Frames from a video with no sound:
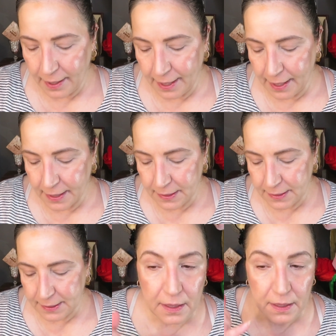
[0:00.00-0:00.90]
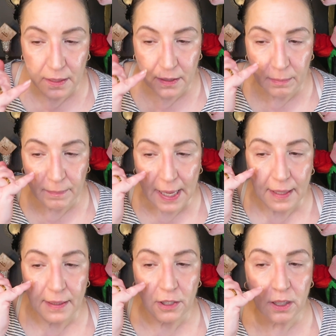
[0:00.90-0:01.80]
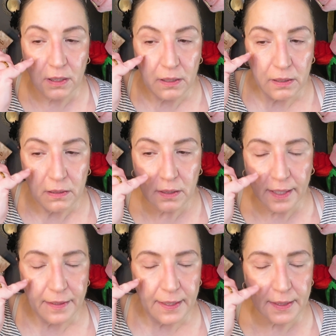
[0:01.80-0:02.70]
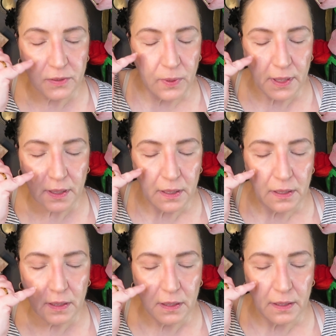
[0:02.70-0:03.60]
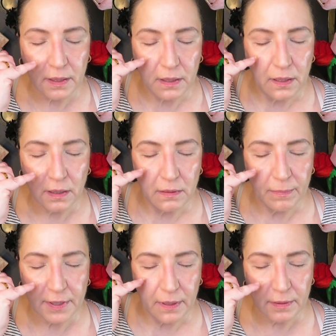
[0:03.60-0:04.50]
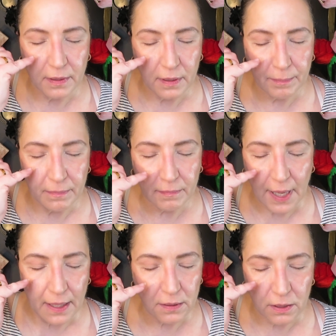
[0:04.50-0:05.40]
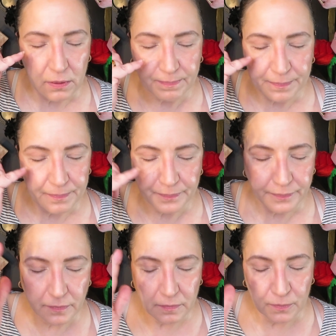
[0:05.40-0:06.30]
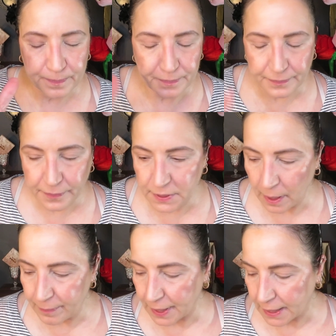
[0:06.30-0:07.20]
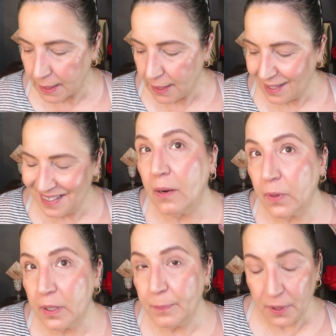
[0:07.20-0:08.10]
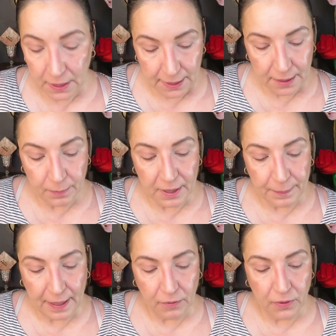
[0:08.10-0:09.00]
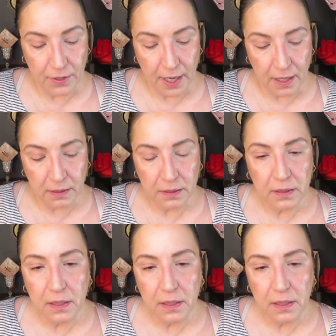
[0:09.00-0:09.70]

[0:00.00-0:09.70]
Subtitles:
is the Maller, I think is what they're called, the Maller something. I want to put a little bit of powder there